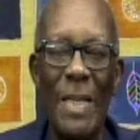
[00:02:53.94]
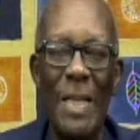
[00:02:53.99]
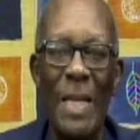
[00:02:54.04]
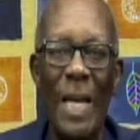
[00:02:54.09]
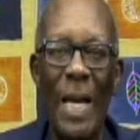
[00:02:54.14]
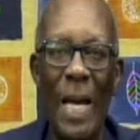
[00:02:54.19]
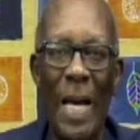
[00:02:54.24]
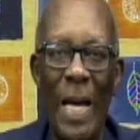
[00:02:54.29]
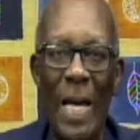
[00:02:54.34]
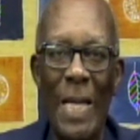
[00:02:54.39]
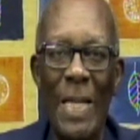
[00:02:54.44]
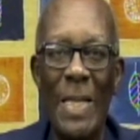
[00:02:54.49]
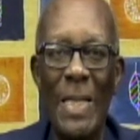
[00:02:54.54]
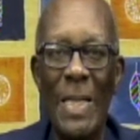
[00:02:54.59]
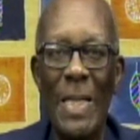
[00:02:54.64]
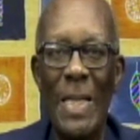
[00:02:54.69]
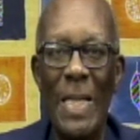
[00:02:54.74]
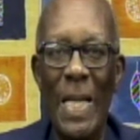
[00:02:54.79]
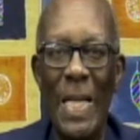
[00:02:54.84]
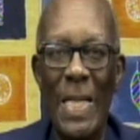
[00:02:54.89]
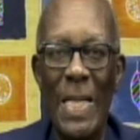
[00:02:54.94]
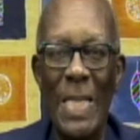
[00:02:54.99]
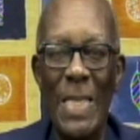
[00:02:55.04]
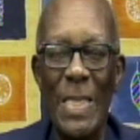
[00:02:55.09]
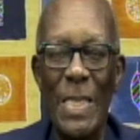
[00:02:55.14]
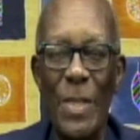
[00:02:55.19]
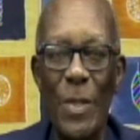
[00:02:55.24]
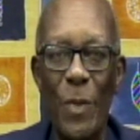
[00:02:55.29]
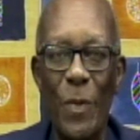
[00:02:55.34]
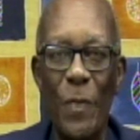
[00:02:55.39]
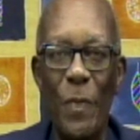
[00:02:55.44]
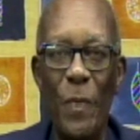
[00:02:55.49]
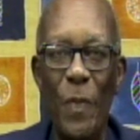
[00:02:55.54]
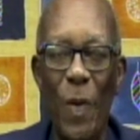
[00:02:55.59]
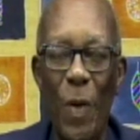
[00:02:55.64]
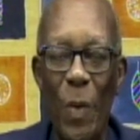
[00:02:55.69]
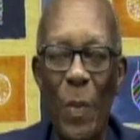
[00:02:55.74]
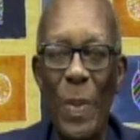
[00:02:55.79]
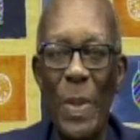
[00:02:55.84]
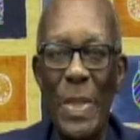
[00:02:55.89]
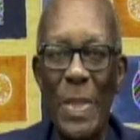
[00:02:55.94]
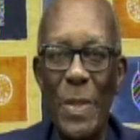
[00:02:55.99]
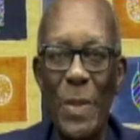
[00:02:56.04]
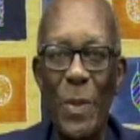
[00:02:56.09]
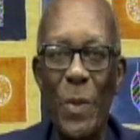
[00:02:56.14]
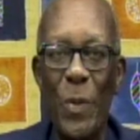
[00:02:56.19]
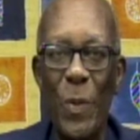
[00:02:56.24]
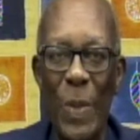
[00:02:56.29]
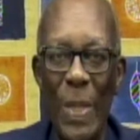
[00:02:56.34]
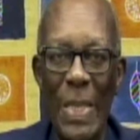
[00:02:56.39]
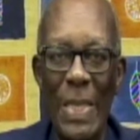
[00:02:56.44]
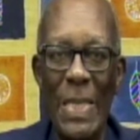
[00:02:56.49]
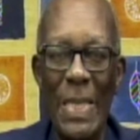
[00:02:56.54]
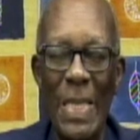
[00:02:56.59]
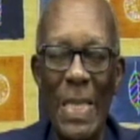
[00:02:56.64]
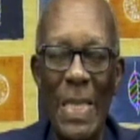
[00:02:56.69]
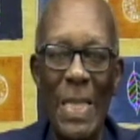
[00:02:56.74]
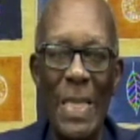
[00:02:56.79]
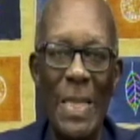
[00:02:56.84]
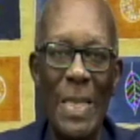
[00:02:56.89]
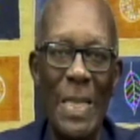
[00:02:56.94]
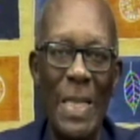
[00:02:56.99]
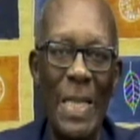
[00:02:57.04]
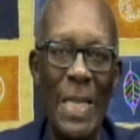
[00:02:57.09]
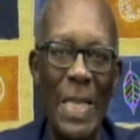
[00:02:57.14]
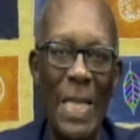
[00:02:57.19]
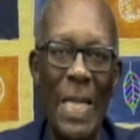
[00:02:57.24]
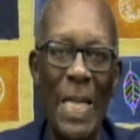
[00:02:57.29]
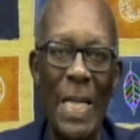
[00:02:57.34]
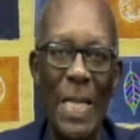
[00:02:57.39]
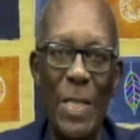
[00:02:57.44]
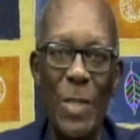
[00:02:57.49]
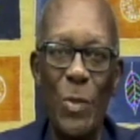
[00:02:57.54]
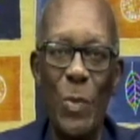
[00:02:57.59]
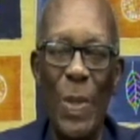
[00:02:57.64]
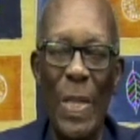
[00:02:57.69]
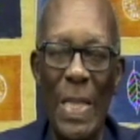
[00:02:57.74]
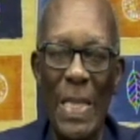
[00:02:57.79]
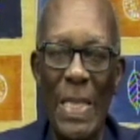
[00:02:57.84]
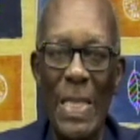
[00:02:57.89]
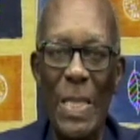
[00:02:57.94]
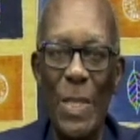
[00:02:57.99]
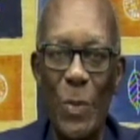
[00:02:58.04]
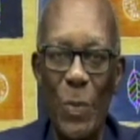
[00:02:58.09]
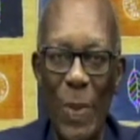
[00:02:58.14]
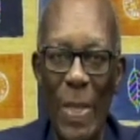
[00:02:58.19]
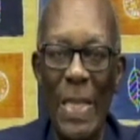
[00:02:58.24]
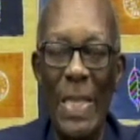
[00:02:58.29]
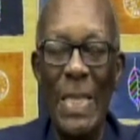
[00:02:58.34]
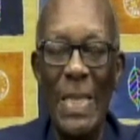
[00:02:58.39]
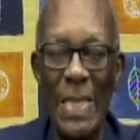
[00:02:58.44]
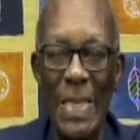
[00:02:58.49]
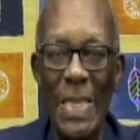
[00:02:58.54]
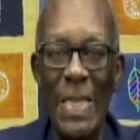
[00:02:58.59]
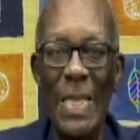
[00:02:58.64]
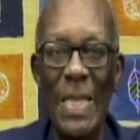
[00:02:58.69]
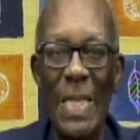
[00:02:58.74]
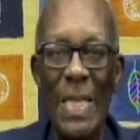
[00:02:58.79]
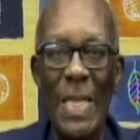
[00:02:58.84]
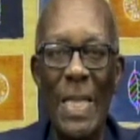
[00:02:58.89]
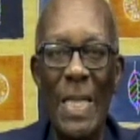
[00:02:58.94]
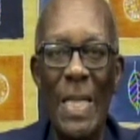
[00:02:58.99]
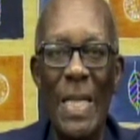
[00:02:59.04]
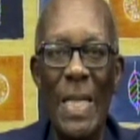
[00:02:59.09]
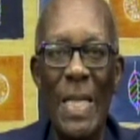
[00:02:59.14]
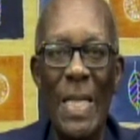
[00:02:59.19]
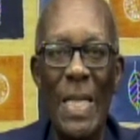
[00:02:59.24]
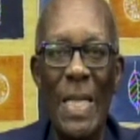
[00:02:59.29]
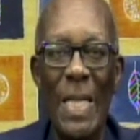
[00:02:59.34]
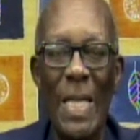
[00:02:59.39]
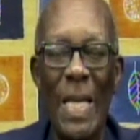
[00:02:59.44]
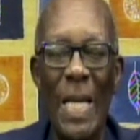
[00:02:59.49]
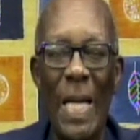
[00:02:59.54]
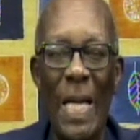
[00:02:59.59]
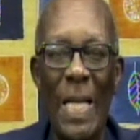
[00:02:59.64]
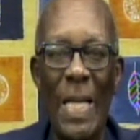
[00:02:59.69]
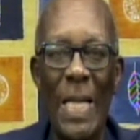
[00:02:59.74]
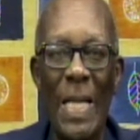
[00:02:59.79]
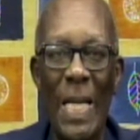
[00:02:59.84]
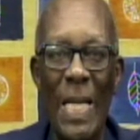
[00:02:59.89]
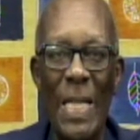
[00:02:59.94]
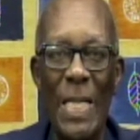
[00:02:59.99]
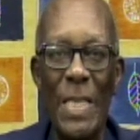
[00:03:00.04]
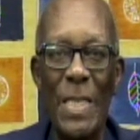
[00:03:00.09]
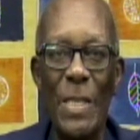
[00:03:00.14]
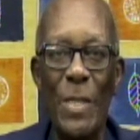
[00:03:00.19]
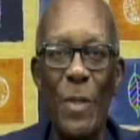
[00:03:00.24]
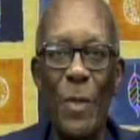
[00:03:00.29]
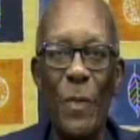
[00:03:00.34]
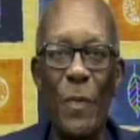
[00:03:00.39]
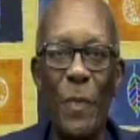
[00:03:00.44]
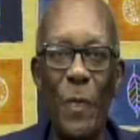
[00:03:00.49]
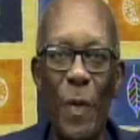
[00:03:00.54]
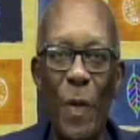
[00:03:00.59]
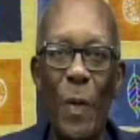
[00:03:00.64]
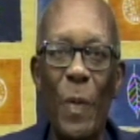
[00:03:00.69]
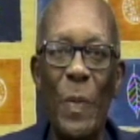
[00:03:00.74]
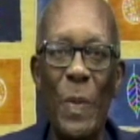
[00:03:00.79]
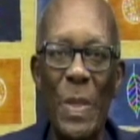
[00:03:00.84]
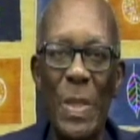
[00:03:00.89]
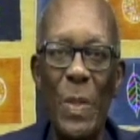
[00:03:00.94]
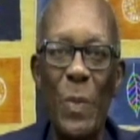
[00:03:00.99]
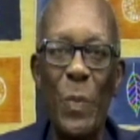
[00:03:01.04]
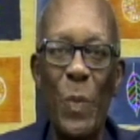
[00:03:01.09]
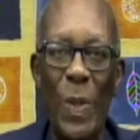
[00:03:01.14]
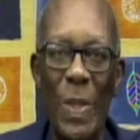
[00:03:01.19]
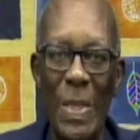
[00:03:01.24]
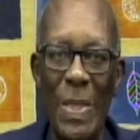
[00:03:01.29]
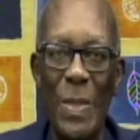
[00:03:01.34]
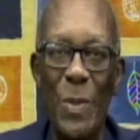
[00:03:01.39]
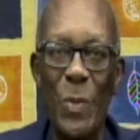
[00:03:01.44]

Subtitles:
and let us look forward to greeting the year 2020, and let us look forward to what